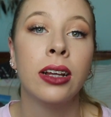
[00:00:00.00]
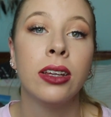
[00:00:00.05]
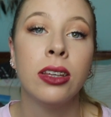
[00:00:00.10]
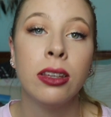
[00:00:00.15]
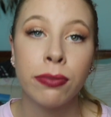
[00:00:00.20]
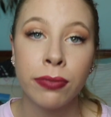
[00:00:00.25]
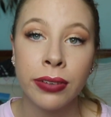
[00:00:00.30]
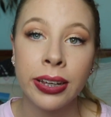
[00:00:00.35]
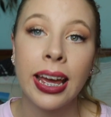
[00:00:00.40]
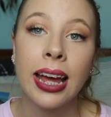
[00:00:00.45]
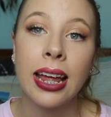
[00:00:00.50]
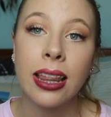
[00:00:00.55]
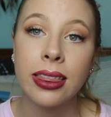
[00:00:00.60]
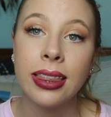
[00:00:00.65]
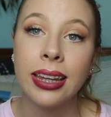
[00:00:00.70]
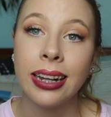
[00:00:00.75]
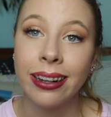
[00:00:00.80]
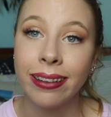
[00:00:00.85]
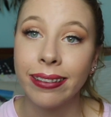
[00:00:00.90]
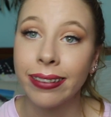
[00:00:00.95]
you forget
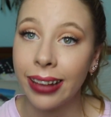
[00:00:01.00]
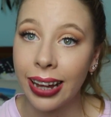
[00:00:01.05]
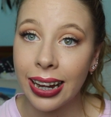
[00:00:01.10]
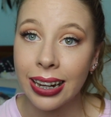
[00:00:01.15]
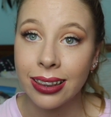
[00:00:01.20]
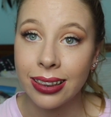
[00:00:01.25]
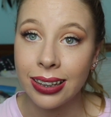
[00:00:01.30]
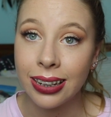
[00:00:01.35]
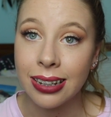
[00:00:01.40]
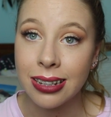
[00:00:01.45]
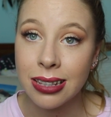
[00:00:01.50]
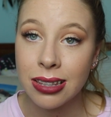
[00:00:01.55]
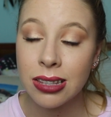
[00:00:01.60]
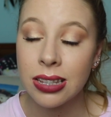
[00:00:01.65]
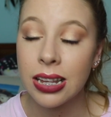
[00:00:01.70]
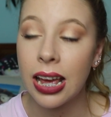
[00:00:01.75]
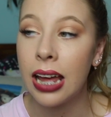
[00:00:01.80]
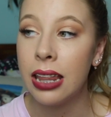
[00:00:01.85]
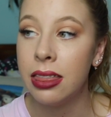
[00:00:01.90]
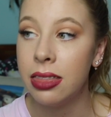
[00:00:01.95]
things like this,
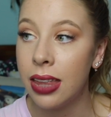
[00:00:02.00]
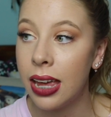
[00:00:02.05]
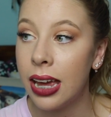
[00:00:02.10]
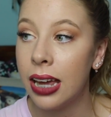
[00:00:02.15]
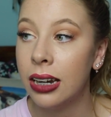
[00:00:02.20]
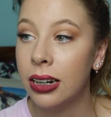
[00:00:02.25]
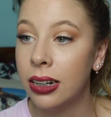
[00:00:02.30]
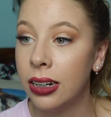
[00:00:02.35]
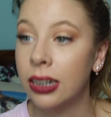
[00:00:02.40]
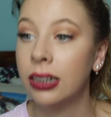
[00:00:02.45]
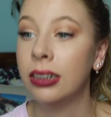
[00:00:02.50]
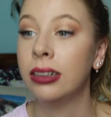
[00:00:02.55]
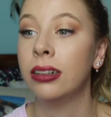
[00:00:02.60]
and then